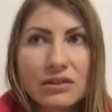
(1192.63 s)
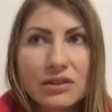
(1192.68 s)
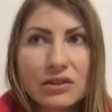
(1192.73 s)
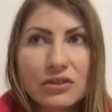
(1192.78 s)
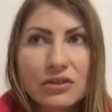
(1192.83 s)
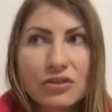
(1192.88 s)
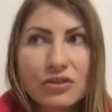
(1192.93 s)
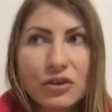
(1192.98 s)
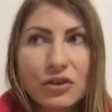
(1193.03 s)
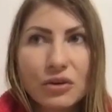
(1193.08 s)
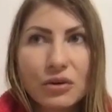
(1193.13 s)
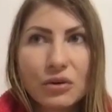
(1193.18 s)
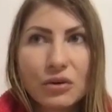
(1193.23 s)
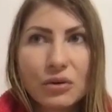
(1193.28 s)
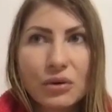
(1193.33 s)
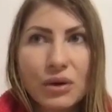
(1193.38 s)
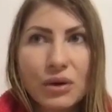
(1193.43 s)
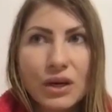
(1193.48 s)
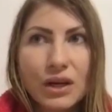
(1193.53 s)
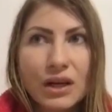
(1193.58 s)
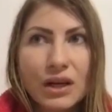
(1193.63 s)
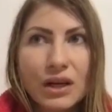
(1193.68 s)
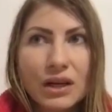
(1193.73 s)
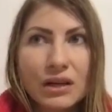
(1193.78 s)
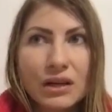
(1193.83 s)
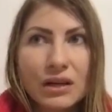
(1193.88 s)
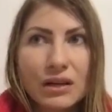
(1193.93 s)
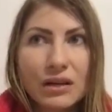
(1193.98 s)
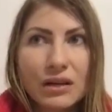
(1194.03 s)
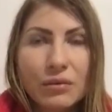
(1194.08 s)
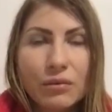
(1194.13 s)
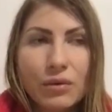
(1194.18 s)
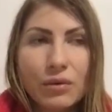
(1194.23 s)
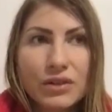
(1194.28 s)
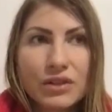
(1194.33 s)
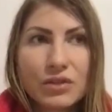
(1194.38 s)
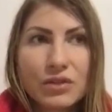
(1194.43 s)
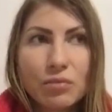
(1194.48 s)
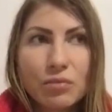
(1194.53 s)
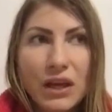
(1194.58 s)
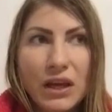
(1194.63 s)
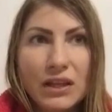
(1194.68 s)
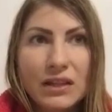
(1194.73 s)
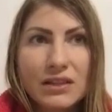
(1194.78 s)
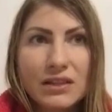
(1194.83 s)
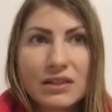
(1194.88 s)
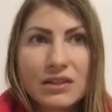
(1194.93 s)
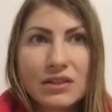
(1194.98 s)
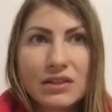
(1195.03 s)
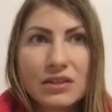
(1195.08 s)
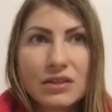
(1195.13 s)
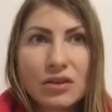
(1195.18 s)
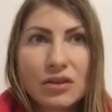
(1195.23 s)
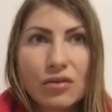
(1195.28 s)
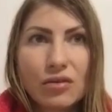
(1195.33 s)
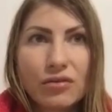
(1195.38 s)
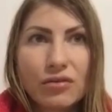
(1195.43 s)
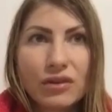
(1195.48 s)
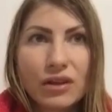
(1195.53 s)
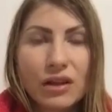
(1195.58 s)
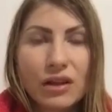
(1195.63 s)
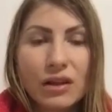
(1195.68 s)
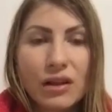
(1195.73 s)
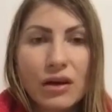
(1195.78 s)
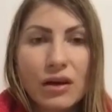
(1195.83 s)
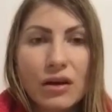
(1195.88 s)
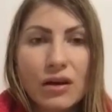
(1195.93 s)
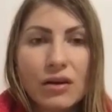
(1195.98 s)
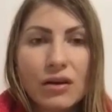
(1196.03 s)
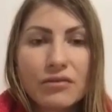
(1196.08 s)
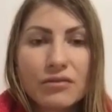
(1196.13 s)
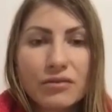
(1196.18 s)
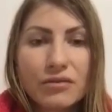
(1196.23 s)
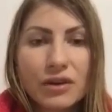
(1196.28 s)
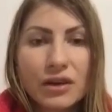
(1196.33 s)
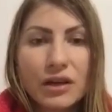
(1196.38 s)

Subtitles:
And so once pain is dissolved, love